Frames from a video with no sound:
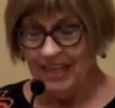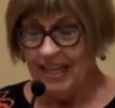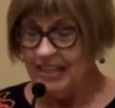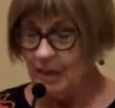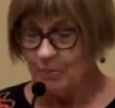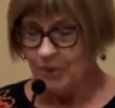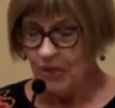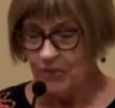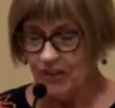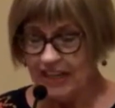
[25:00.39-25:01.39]
Number
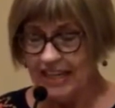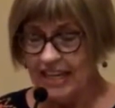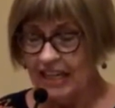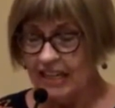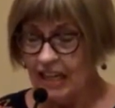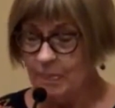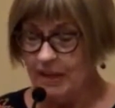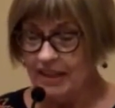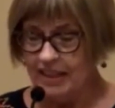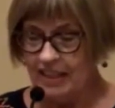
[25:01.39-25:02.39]
three,
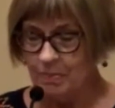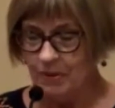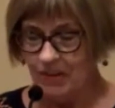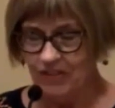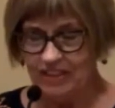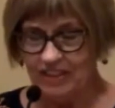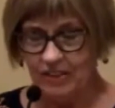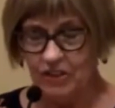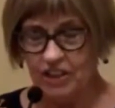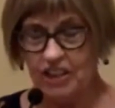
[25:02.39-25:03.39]
limit the number of
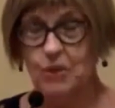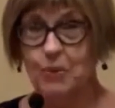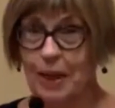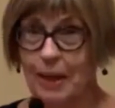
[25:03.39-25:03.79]
resolutions to a